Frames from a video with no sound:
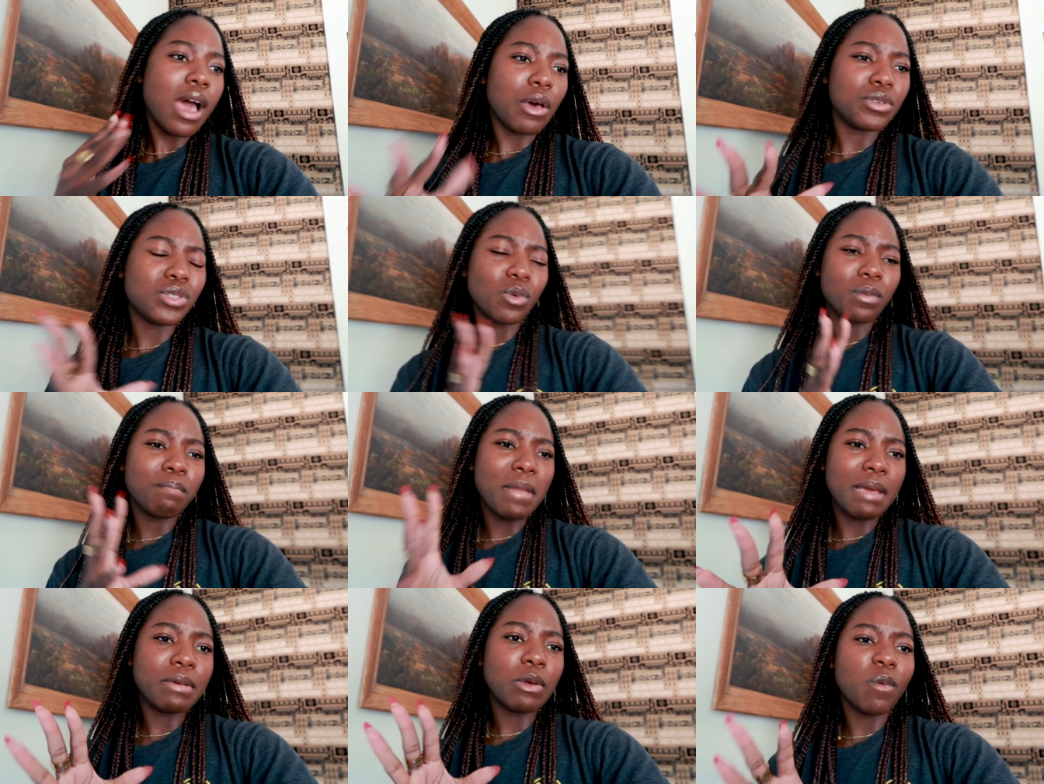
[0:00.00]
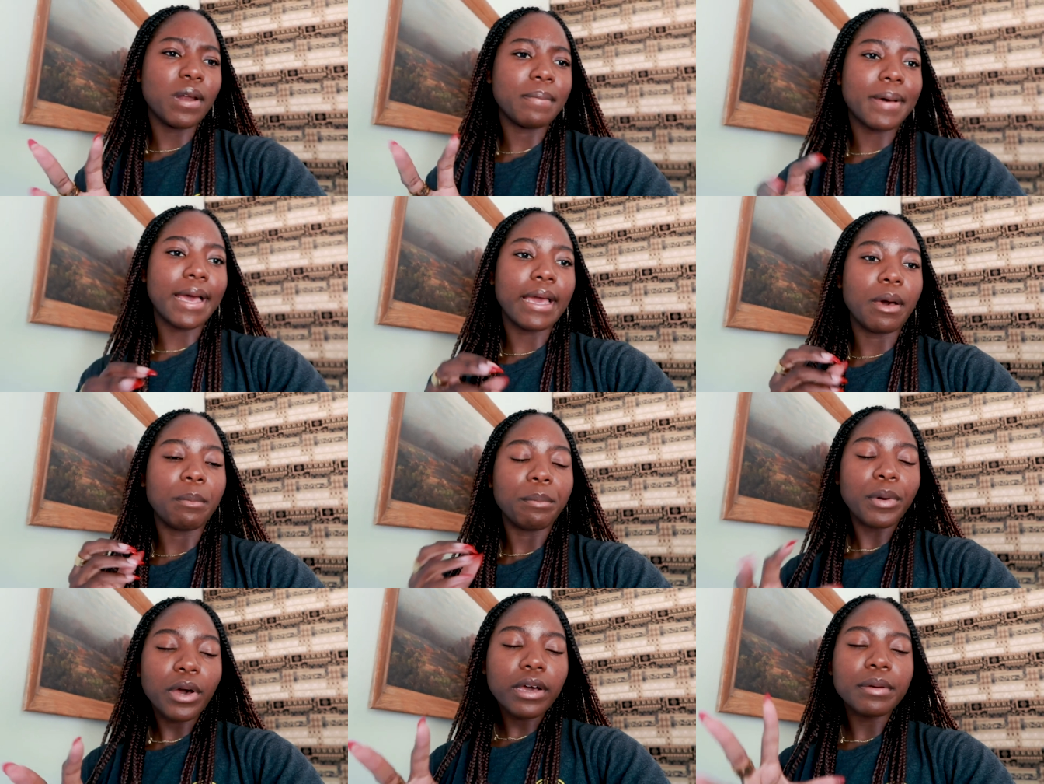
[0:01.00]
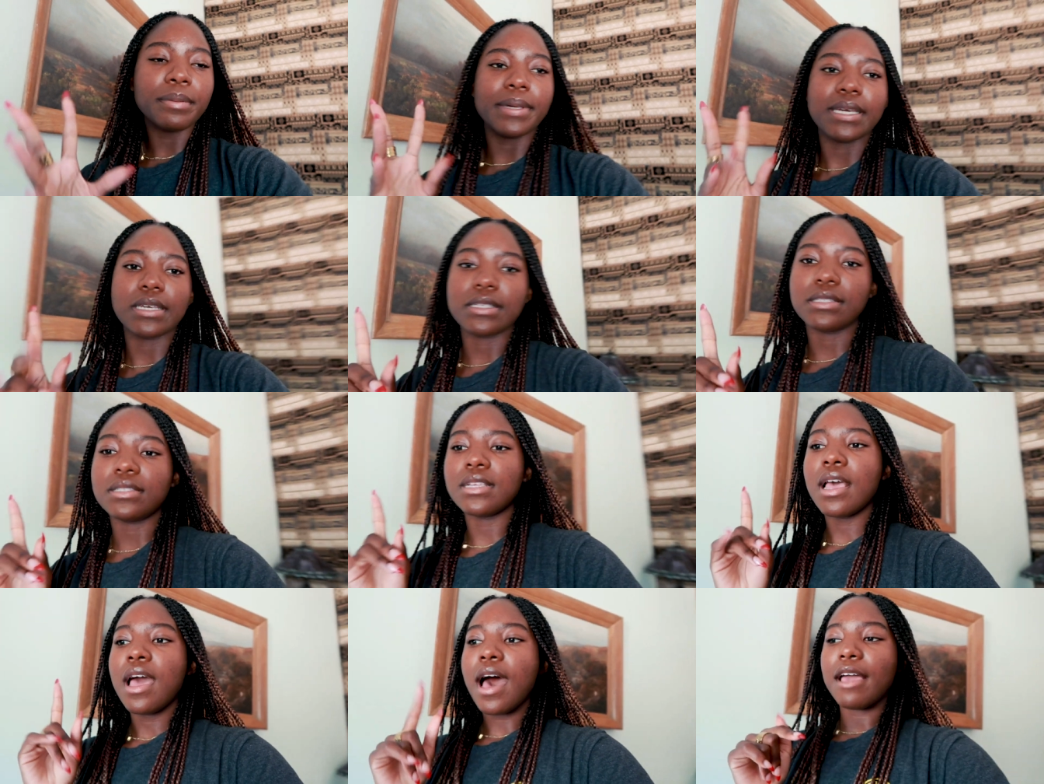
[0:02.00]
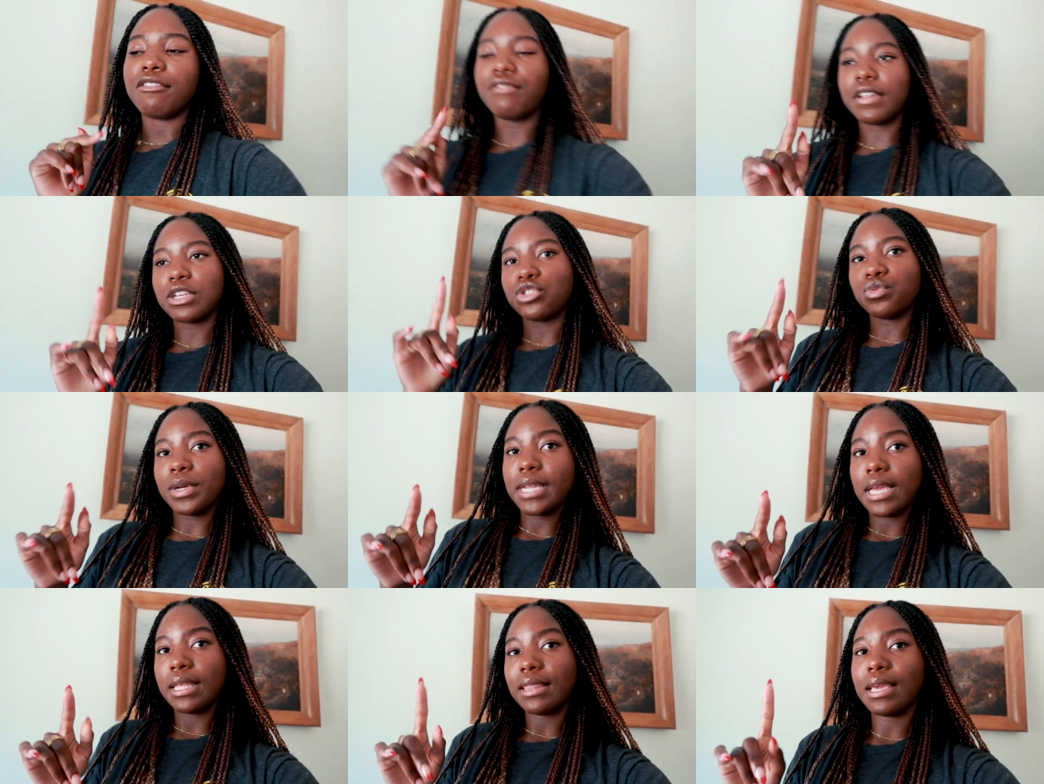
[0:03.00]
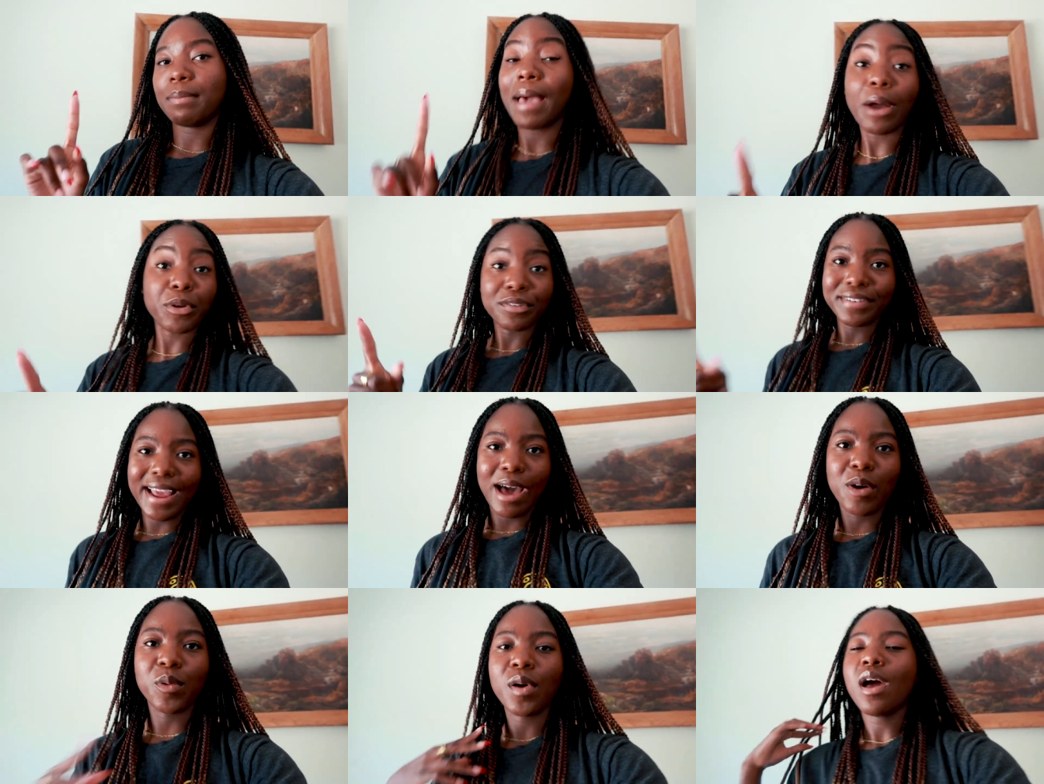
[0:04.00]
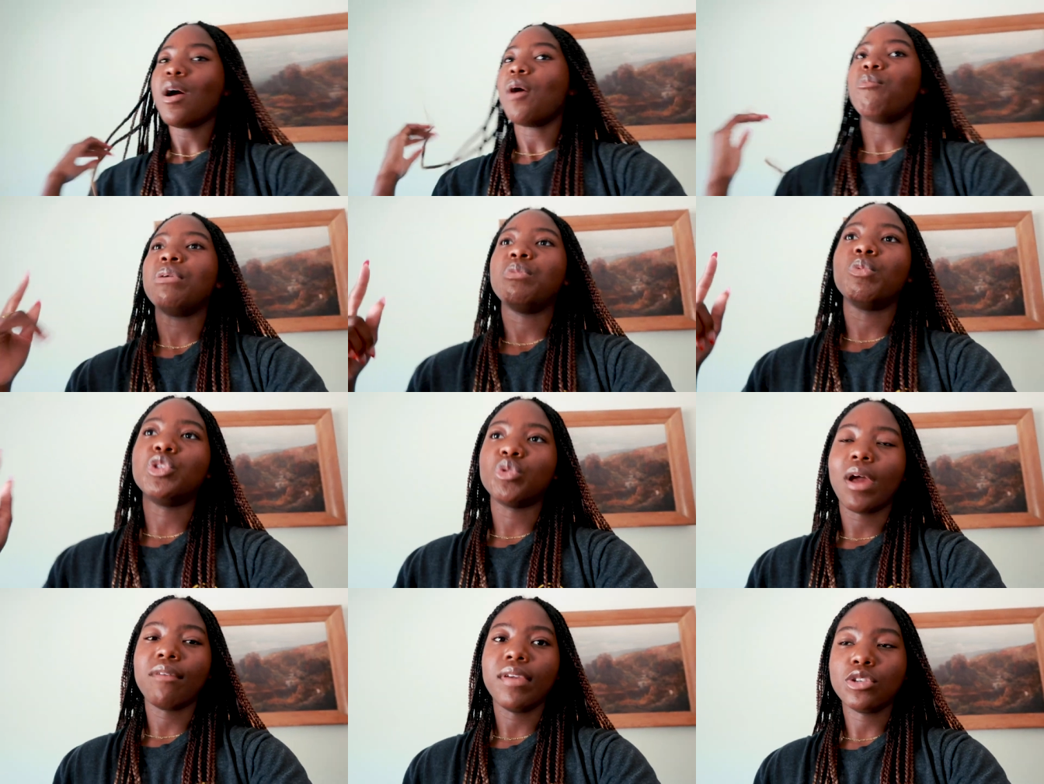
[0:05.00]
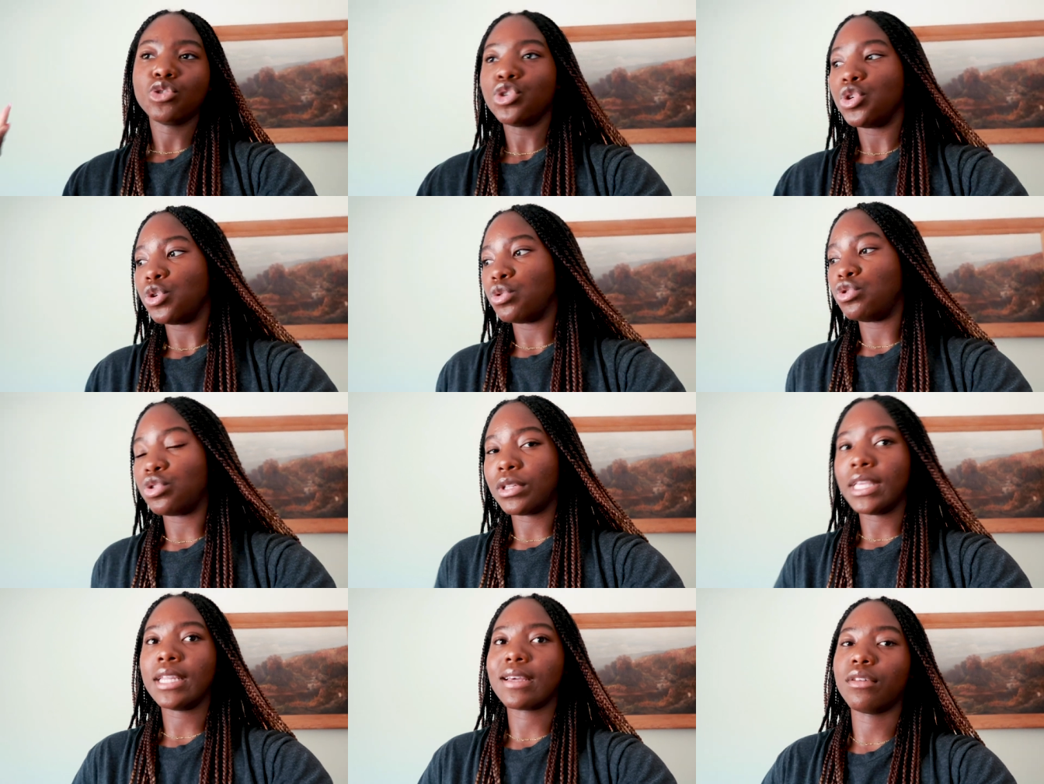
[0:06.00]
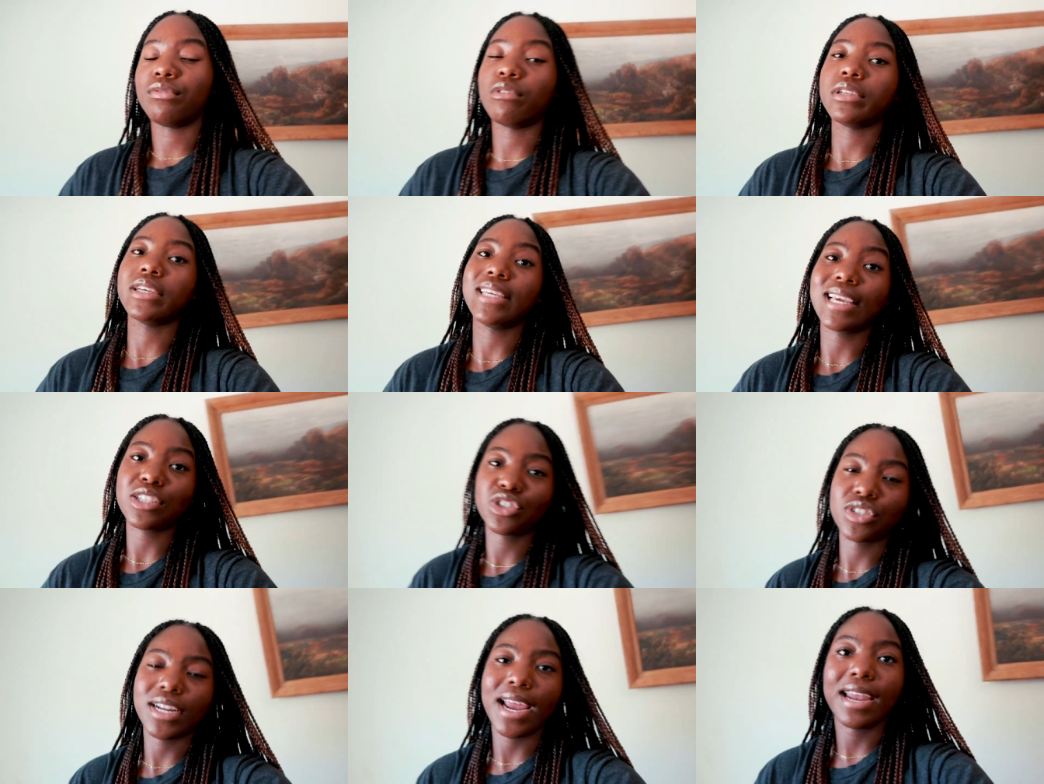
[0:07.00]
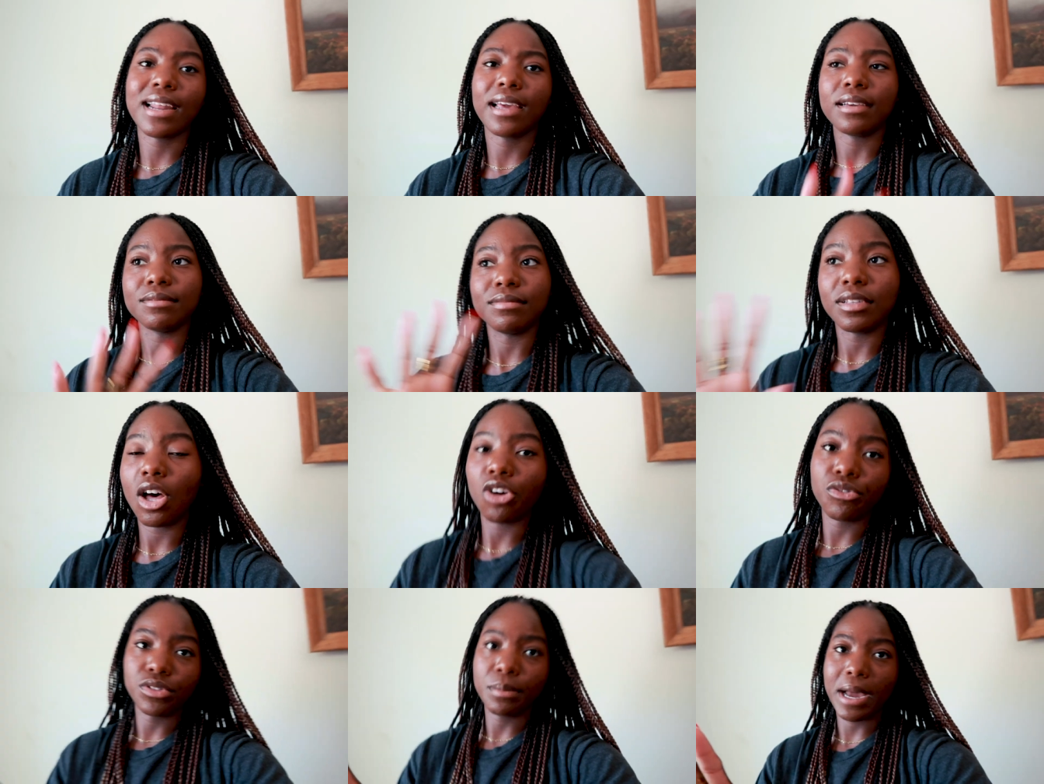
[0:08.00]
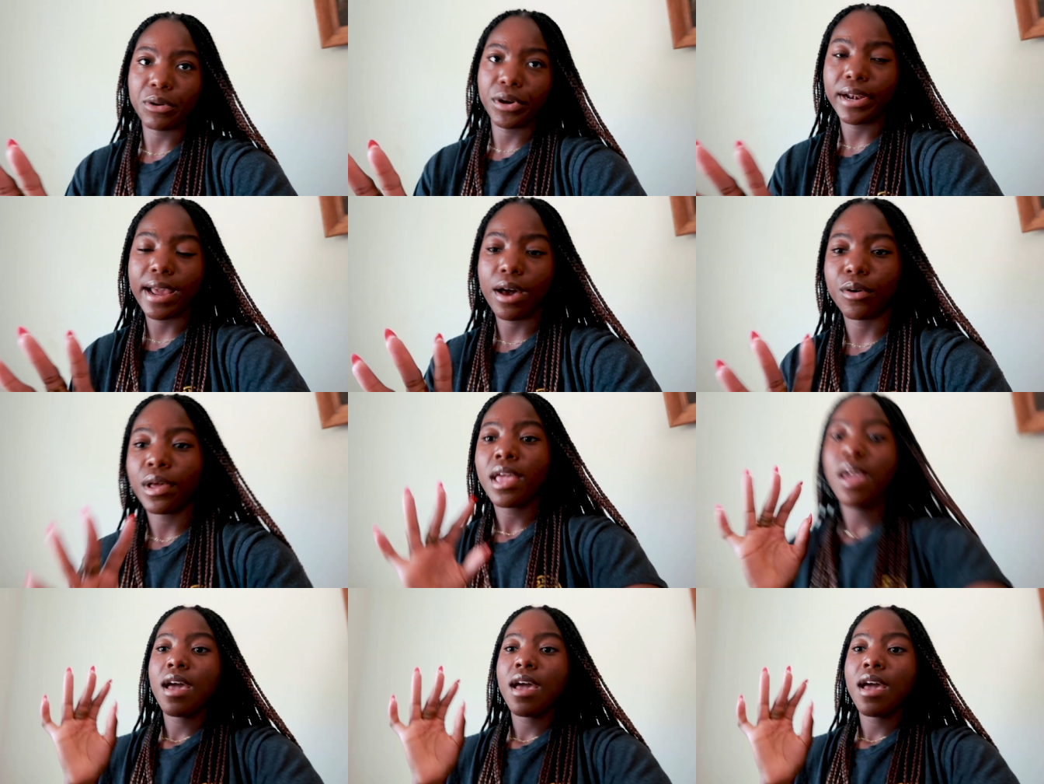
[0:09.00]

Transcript: I also maybe want to buy a book because I finished reading The Power of Now when we were driving to Julian, California yesterday and I love The Power Now.